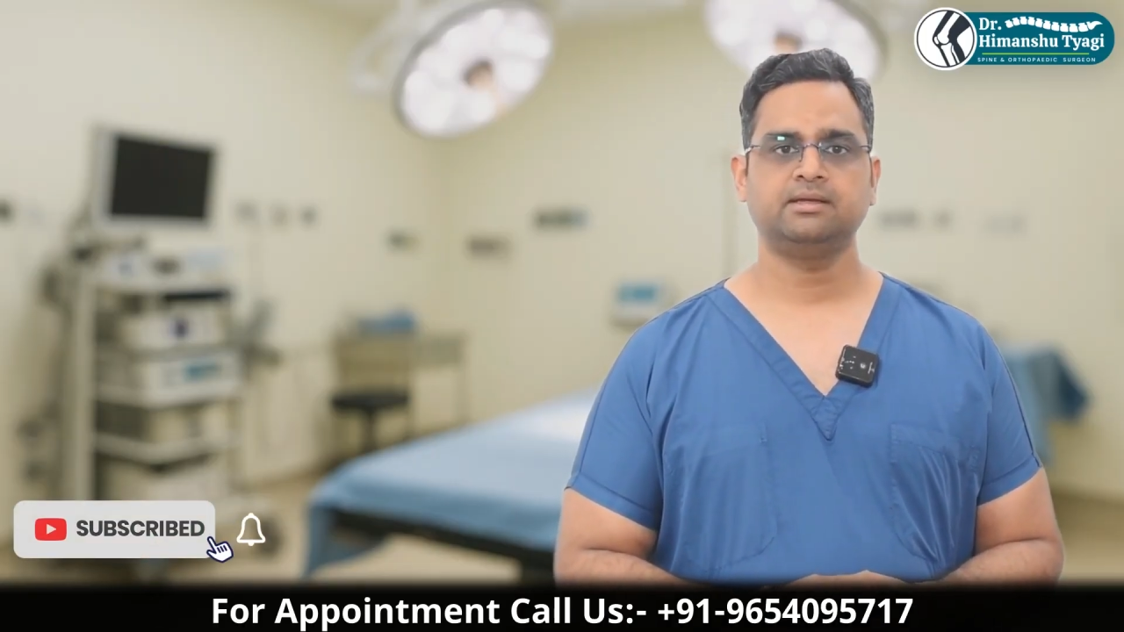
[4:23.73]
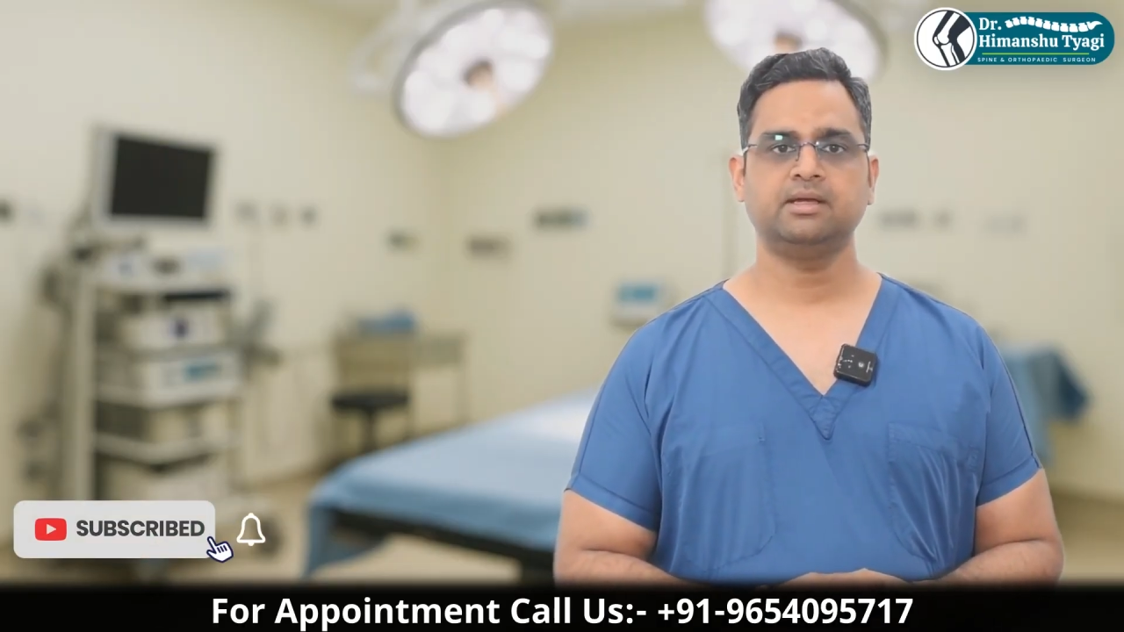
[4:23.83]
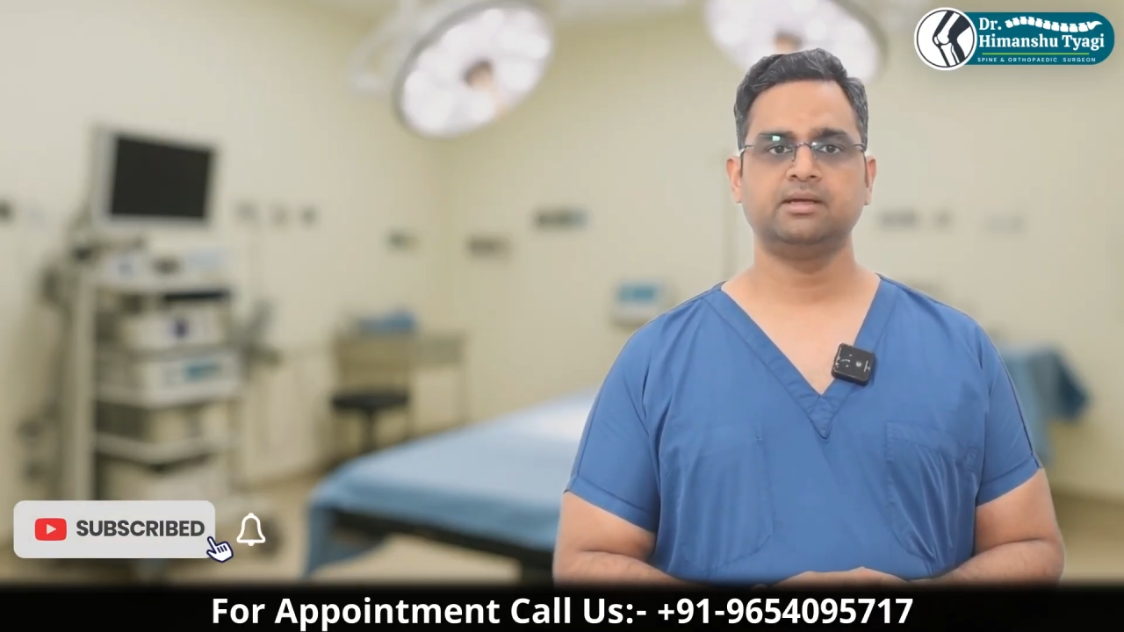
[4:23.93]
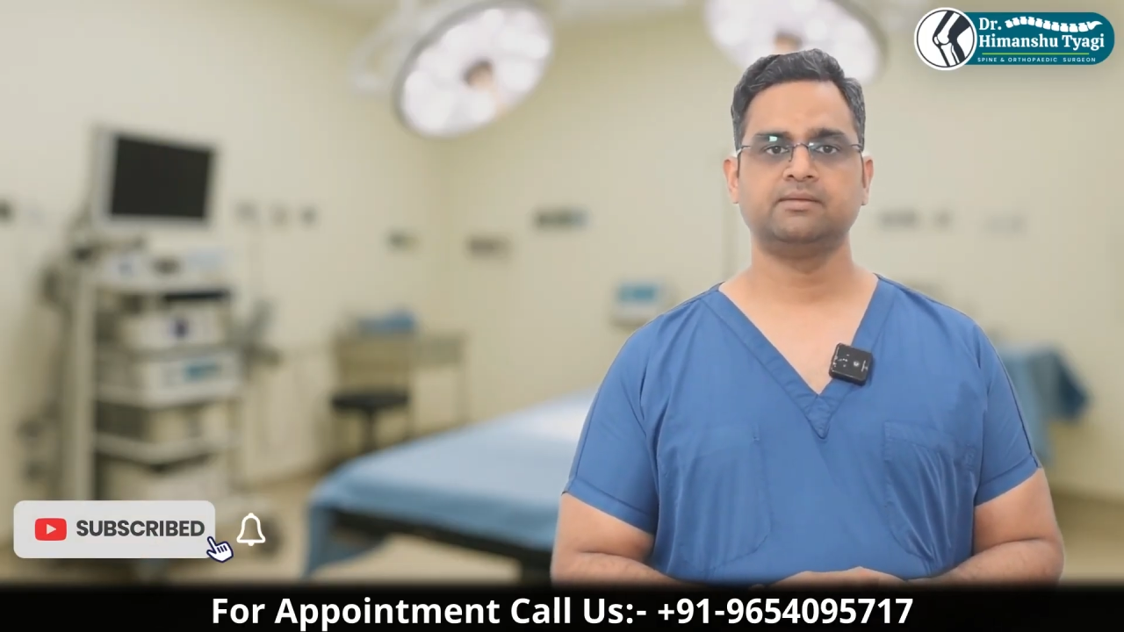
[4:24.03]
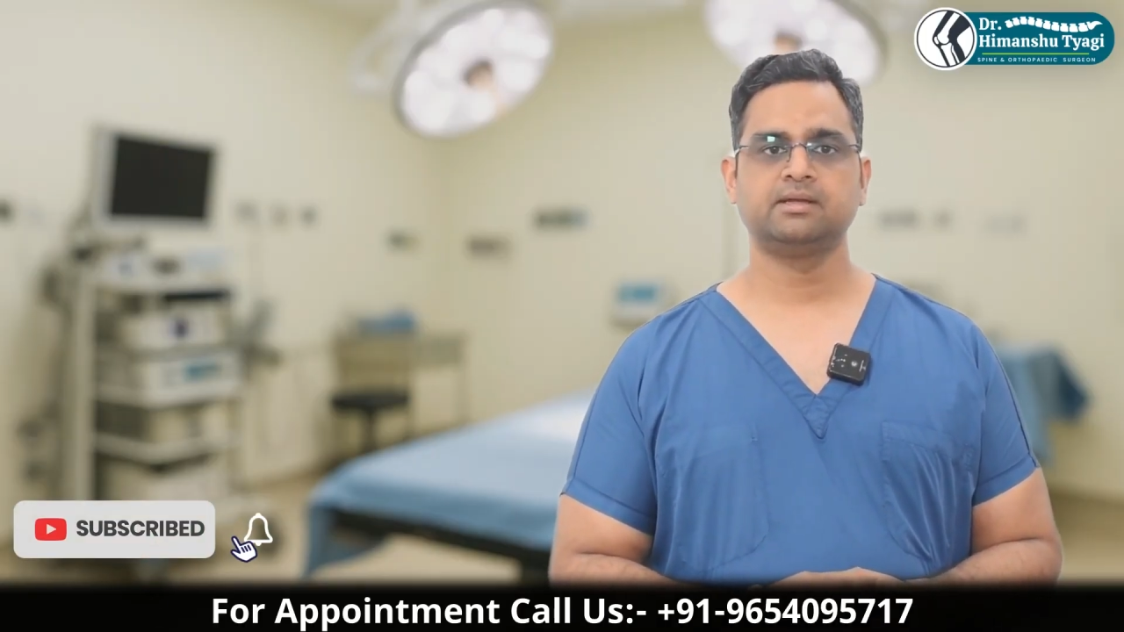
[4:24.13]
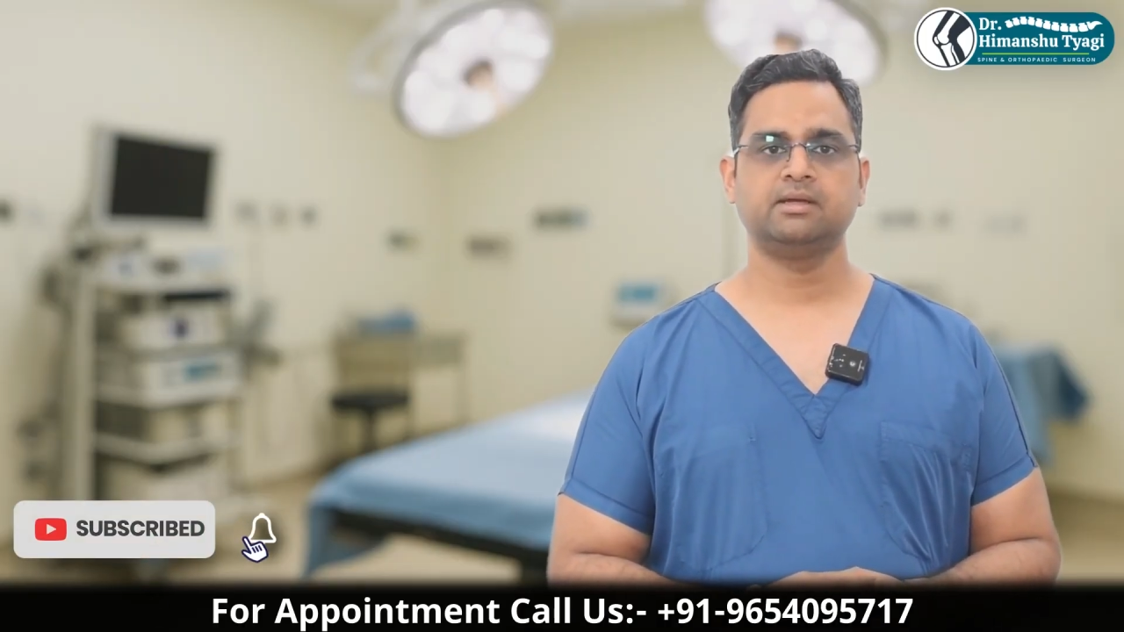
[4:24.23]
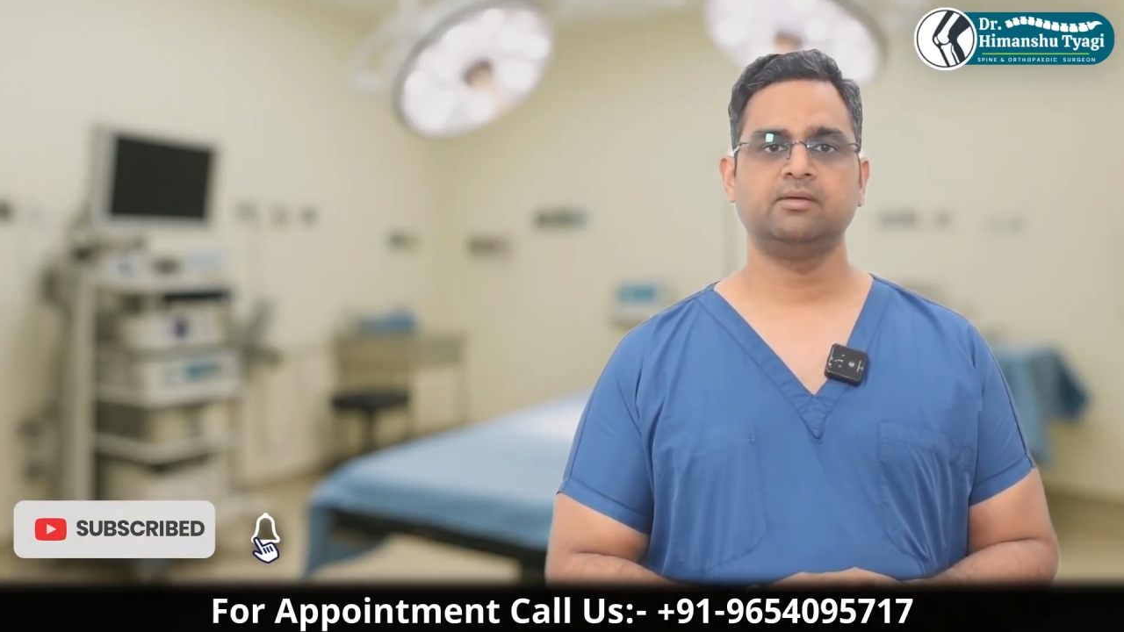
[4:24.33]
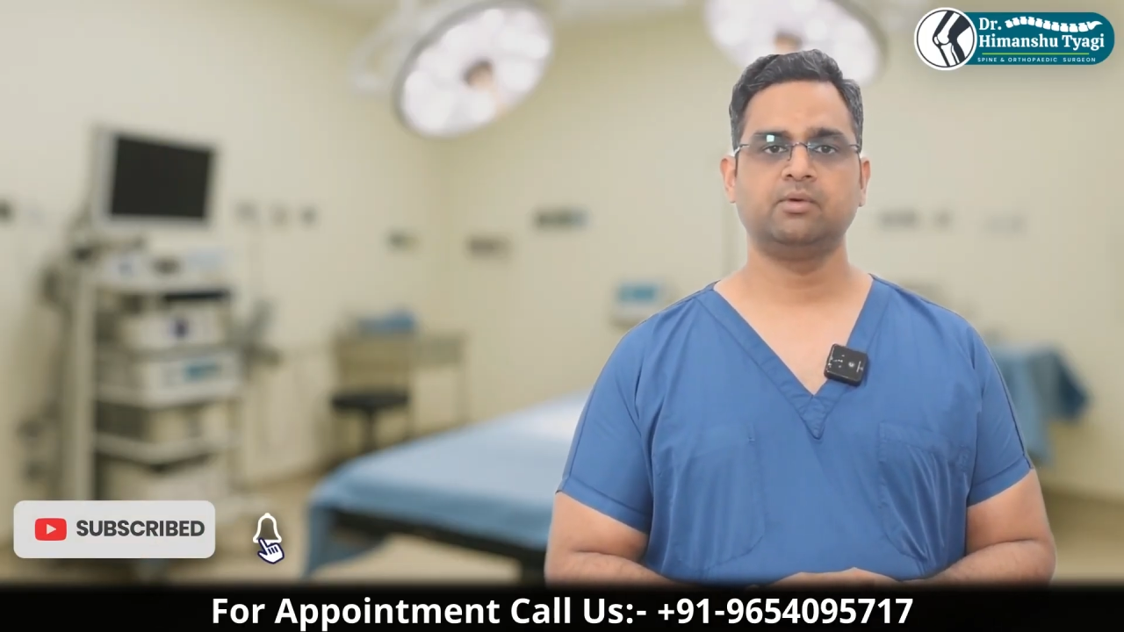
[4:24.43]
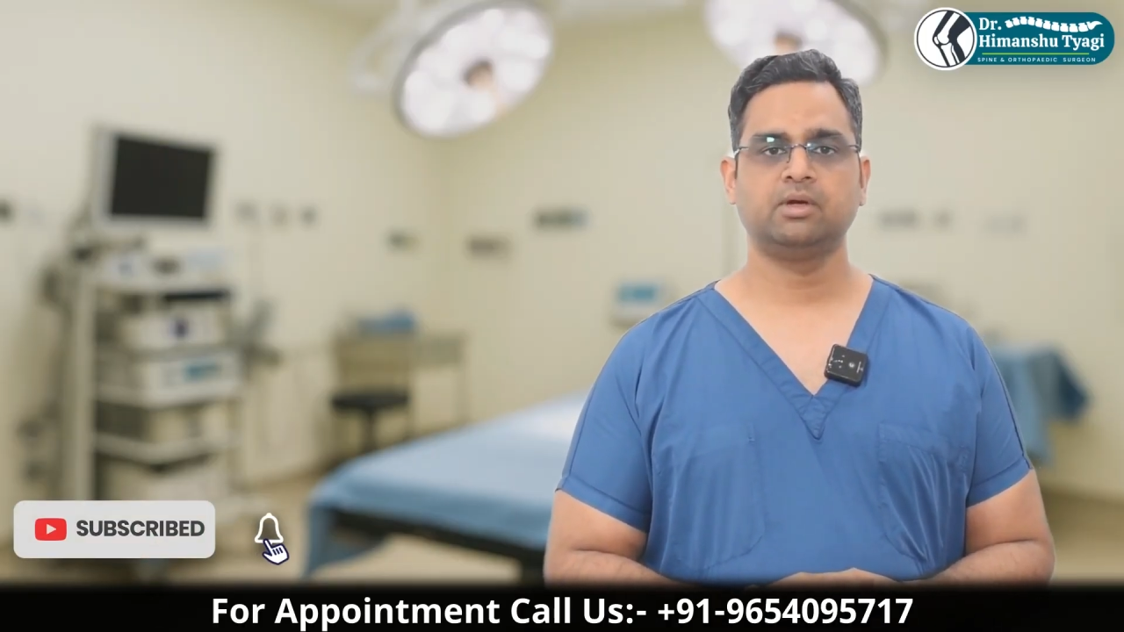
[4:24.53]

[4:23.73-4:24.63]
a